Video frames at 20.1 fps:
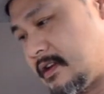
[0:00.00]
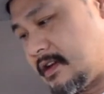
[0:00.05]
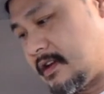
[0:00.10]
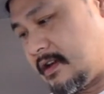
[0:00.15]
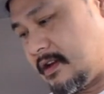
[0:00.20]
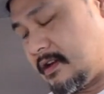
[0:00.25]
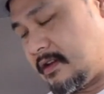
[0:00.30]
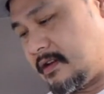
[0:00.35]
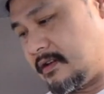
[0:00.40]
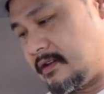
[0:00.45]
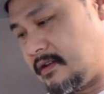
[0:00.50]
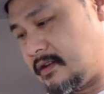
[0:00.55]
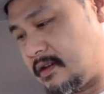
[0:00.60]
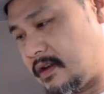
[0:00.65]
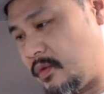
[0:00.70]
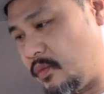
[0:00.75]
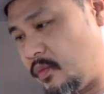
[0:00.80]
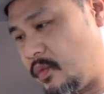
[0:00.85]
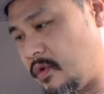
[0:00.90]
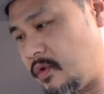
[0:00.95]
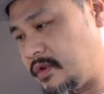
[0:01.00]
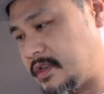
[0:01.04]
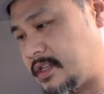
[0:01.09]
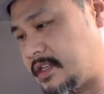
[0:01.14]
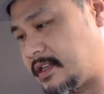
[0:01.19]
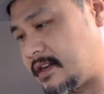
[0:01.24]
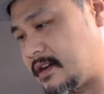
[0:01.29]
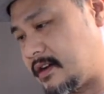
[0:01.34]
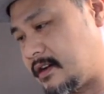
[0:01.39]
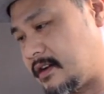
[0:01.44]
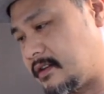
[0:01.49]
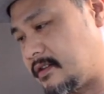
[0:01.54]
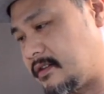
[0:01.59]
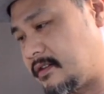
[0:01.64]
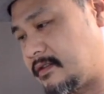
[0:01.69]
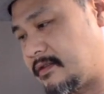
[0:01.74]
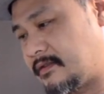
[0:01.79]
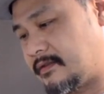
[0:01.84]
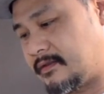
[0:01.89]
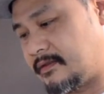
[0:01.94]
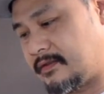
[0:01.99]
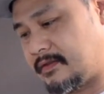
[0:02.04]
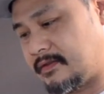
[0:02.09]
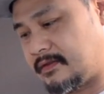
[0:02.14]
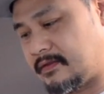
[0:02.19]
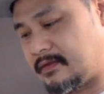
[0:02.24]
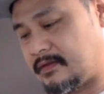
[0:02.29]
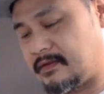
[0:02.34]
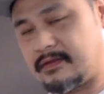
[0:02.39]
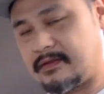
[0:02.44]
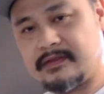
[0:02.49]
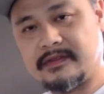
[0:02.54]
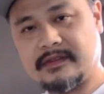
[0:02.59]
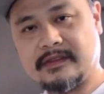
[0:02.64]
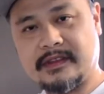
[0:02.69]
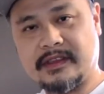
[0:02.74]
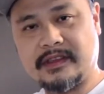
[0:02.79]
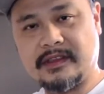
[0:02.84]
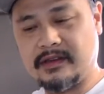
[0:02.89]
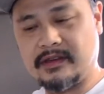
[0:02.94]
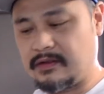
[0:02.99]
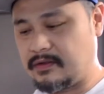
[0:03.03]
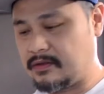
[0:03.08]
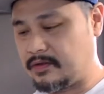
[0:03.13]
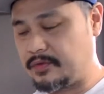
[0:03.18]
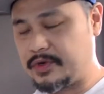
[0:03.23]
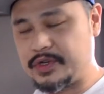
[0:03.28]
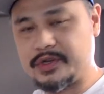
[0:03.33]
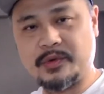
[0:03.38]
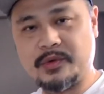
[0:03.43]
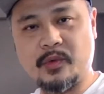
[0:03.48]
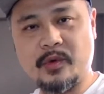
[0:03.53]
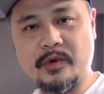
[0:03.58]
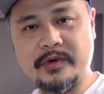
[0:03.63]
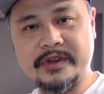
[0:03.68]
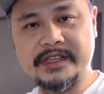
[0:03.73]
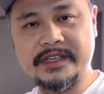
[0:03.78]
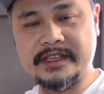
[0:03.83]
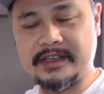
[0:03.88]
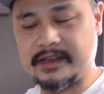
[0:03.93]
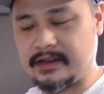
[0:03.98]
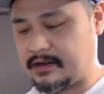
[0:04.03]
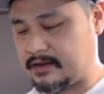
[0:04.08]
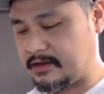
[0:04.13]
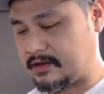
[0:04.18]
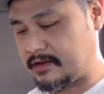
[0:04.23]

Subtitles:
And a warranty card. There you go, the original warranty card.